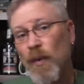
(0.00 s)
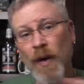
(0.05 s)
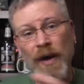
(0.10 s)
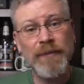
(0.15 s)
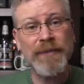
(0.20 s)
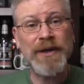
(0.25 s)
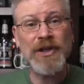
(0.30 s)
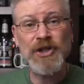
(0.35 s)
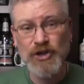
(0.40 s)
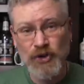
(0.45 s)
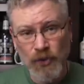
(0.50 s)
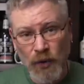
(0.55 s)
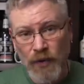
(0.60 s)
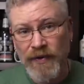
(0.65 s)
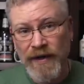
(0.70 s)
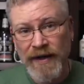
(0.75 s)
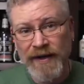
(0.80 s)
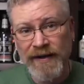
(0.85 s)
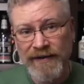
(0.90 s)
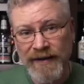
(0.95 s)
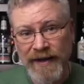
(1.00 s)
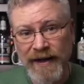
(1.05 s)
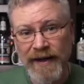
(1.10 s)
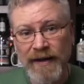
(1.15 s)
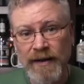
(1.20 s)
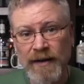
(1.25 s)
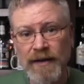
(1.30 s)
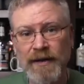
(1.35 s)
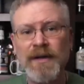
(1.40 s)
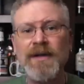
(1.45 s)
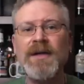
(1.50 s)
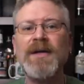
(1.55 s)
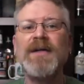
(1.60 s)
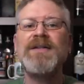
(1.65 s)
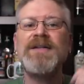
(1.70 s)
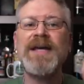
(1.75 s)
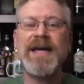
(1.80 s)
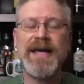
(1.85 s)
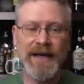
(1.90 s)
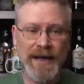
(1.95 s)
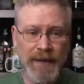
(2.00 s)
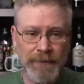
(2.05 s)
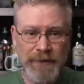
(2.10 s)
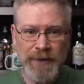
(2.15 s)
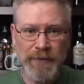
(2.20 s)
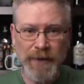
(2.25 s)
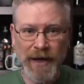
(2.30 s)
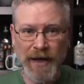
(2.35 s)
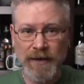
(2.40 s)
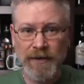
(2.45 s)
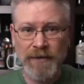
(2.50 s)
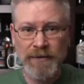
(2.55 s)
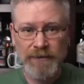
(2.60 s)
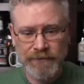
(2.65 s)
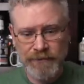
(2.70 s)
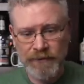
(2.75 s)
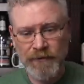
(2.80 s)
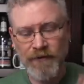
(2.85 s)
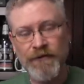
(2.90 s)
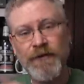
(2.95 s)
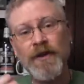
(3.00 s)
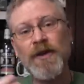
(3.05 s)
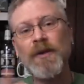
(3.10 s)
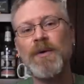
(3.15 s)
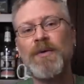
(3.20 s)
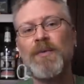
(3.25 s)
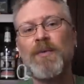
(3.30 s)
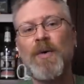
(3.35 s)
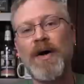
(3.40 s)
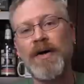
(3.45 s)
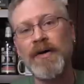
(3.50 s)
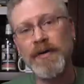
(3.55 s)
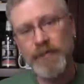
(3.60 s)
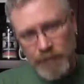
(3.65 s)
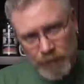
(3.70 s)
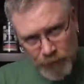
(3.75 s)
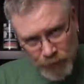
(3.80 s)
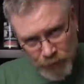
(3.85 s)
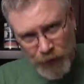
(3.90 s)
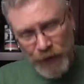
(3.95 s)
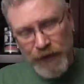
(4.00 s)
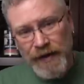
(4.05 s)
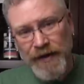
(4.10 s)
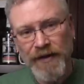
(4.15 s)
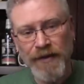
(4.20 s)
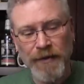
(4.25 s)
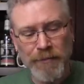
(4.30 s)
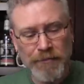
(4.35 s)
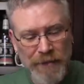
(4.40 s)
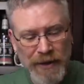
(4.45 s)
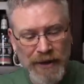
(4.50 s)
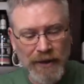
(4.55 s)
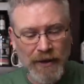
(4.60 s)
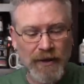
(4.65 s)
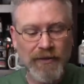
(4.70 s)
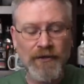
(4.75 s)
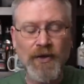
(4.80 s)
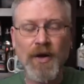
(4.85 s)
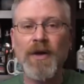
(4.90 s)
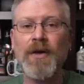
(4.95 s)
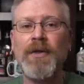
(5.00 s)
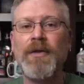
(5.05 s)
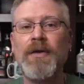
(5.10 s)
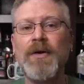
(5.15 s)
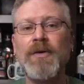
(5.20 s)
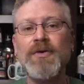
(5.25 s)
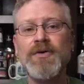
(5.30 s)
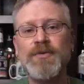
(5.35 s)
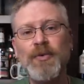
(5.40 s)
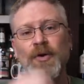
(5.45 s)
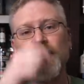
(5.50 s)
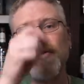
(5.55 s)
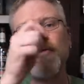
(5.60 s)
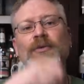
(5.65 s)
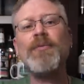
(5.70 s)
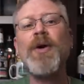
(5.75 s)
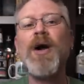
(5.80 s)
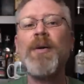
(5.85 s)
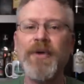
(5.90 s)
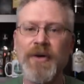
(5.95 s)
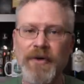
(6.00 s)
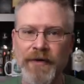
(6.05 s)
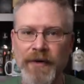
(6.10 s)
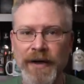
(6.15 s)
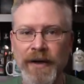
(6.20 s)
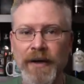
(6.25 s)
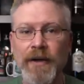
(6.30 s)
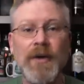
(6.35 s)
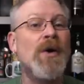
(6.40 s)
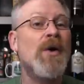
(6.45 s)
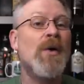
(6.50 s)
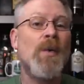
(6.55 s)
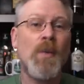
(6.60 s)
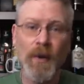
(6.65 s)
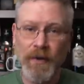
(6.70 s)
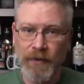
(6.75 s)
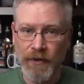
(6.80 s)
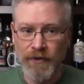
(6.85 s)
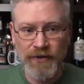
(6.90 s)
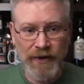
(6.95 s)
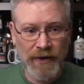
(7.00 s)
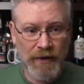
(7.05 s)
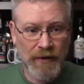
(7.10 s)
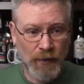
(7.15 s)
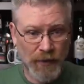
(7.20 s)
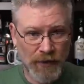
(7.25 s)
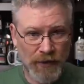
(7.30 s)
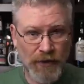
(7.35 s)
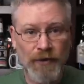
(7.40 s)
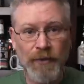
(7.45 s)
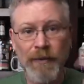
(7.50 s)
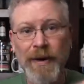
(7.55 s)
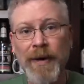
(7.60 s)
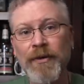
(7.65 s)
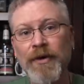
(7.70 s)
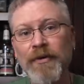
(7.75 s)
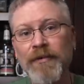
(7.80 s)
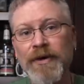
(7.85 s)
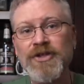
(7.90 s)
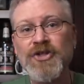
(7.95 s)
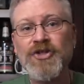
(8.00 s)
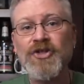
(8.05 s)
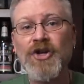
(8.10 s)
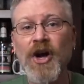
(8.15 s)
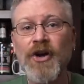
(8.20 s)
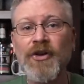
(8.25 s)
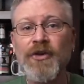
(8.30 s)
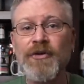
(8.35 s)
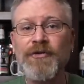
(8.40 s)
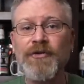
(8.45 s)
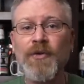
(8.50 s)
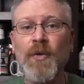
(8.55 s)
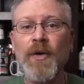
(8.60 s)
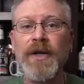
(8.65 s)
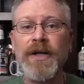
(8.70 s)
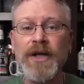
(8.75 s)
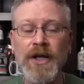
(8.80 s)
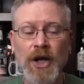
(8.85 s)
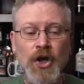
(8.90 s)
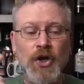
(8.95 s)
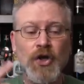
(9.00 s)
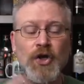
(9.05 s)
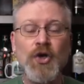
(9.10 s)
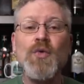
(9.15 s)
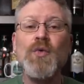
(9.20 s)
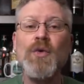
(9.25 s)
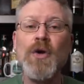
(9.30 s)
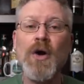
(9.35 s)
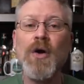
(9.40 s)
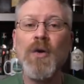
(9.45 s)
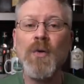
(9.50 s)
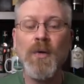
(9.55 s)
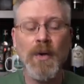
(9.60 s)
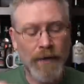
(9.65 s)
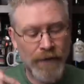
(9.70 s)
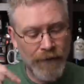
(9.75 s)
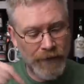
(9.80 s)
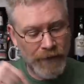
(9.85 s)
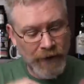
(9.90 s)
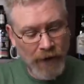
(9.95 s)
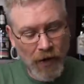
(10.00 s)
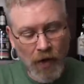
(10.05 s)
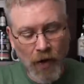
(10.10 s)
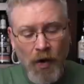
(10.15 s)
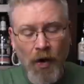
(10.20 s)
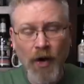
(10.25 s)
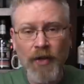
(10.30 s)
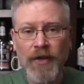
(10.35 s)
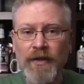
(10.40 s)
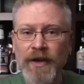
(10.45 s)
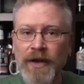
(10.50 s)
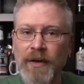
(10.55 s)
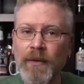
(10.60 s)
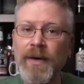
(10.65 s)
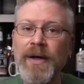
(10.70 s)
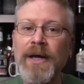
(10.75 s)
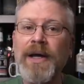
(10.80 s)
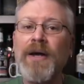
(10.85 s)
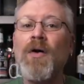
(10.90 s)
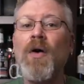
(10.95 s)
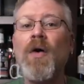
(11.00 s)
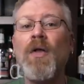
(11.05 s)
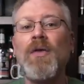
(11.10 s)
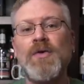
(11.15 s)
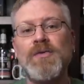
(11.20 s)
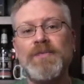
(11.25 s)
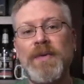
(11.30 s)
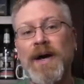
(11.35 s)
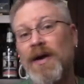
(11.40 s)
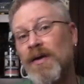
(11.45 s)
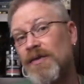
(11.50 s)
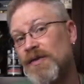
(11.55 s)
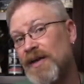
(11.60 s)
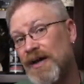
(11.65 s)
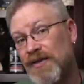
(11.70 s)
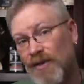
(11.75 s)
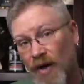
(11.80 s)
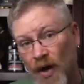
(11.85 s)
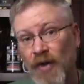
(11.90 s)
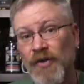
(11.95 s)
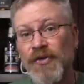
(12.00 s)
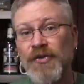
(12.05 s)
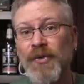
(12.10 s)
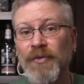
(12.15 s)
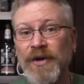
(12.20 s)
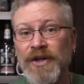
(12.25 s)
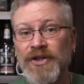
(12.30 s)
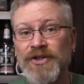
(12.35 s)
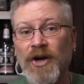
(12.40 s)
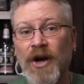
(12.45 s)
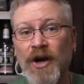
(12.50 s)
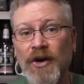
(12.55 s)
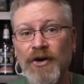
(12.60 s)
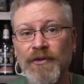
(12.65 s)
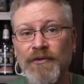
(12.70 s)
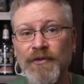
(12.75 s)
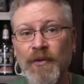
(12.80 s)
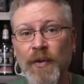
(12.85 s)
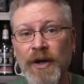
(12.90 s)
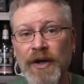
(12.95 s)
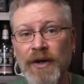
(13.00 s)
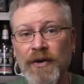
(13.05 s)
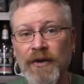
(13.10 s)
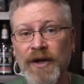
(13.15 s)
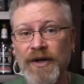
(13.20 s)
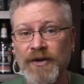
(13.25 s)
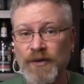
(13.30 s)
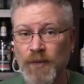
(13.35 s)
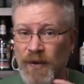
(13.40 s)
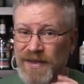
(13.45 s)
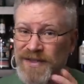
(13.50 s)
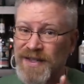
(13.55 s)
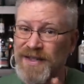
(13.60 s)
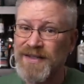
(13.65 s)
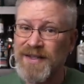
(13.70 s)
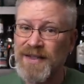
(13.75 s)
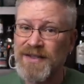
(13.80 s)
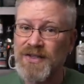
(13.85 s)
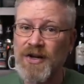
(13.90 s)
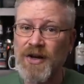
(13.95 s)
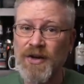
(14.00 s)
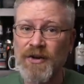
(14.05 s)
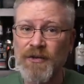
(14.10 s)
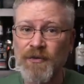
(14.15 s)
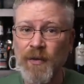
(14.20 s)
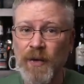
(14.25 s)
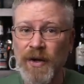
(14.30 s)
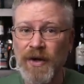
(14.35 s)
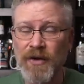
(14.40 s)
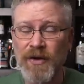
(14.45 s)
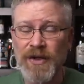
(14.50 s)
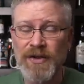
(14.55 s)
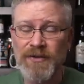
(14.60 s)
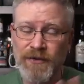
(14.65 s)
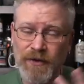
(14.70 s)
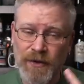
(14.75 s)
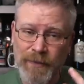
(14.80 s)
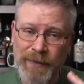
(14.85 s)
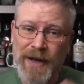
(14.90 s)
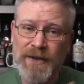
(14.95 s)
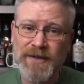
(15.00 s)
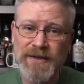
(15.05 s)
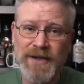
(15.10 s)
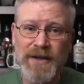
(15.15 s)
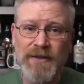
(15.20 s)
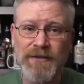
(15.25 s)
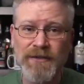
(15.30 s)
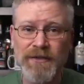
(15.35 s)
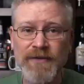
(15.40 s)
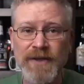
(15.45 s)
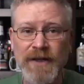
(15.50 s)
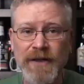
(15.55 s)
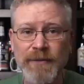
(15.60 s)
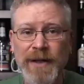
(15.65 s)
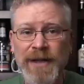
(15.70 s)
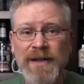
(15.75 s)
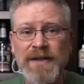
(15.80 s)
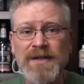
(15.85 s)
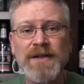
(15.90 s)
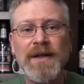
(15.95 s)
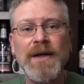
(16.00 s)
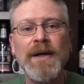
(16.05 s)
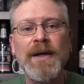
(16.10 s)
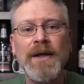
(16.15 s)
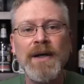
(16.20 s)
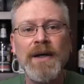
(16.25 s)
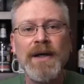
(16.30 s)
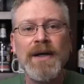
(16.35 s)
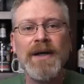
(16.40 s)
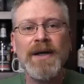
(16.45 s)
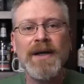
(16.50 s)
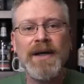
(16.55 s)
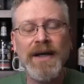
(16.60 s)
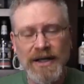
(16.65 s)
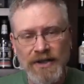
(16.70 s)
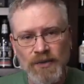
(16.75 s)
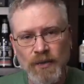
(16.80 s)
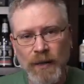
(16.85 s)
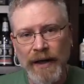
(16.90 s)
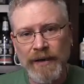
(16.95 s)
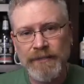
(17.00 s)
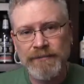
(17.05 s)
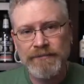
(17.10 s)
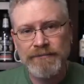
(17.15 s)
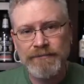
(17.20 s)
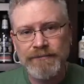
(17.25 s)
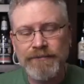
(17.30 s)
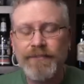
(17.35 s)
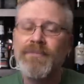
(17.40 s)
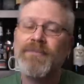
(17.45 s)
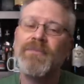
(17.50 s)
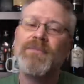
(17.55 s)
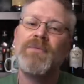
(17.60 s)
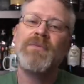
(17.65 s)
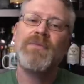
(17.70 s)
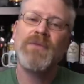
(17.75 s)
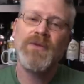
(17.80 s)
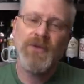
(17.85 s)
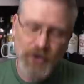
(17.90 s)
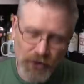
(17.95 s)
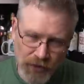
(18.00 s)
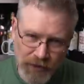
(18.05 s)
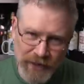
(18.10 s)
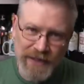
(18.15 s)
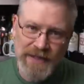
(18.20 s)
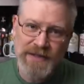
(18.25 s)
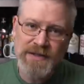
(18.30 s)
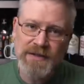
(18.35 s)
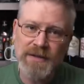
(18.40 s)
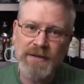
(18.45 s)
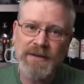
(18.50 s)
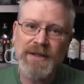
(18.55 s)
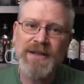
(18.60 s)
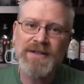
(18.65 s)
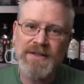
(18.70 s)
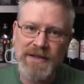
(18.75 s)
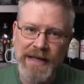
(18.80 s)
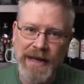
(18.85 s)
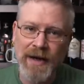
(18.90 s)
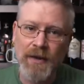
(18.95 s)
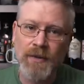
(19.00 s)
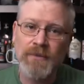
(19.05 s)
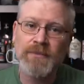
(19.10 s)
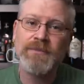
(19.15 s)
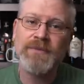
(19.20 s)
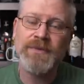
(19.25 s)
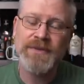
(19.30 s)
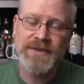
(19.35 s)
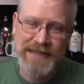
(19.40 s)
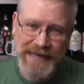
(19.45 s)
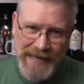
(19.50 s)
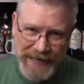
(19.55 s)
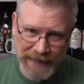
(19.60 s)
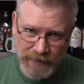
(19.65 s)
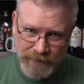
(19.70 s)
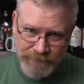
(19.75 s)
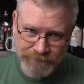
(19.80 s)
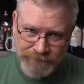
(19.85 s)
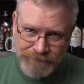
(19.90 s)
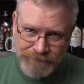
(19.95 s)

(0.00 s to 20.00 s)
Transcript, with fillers: want to be sure that it did, take an empty bottle, fill it with water, put it in the middle of all of those, put a thermometer in it. When the, th when the thermometer reaches 140, you know that all the liquid in all those bottles has also reached 140 degrees. Once it sits at 140 degrees for about 10 to 15 minutes, guess what? Your yeast is now dead.